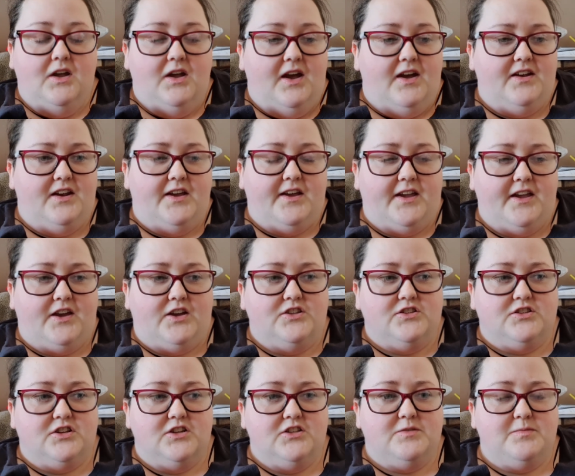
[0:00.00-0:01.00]
And like, it
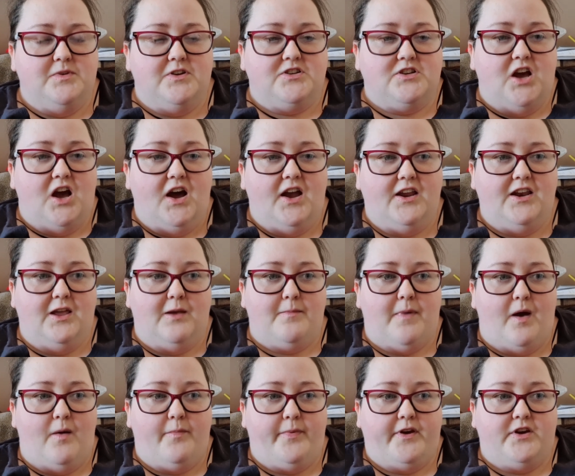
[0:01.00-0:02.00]
concerns me a tiny
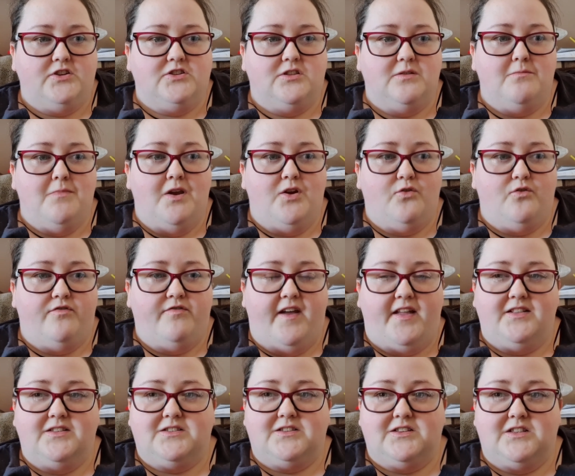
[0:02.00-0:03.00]
amount because the middle
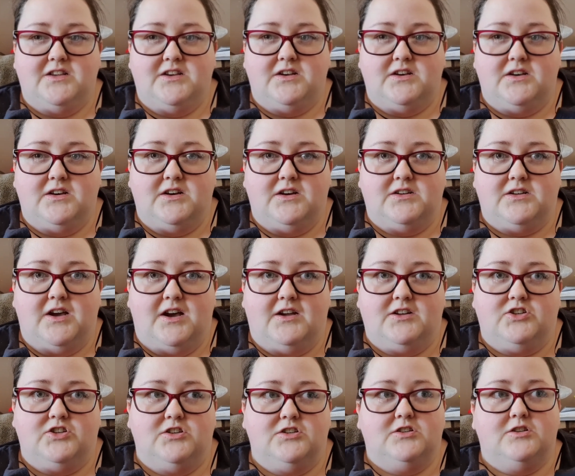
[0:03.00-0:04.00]
fence that
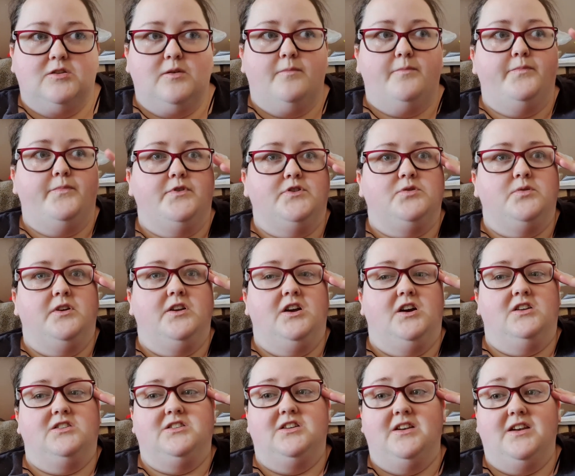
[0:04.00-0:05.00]
attaches between
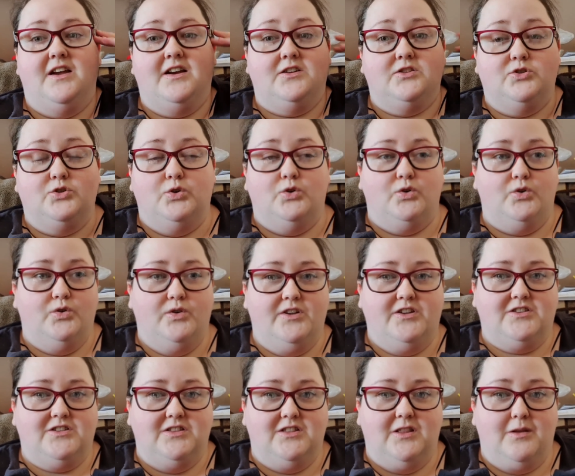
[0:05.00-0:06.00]
us and next door
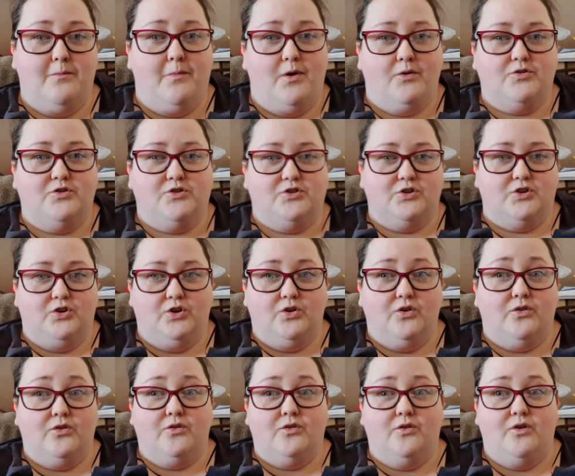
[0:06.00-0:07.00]
isn't the most
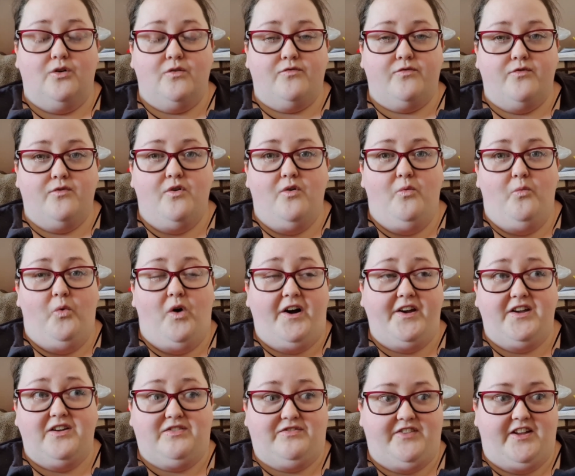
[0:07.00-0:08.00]
secure of
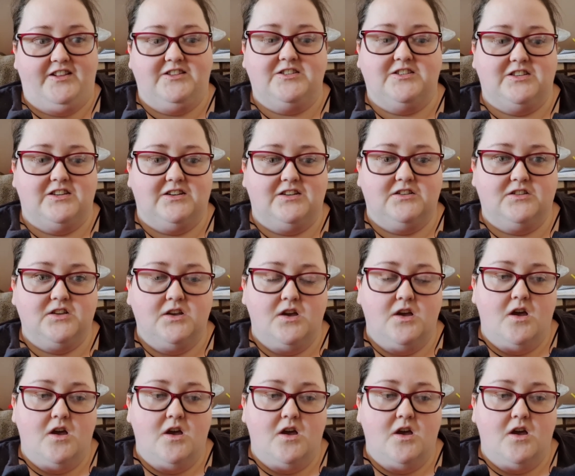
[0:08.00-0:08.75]
wire fences,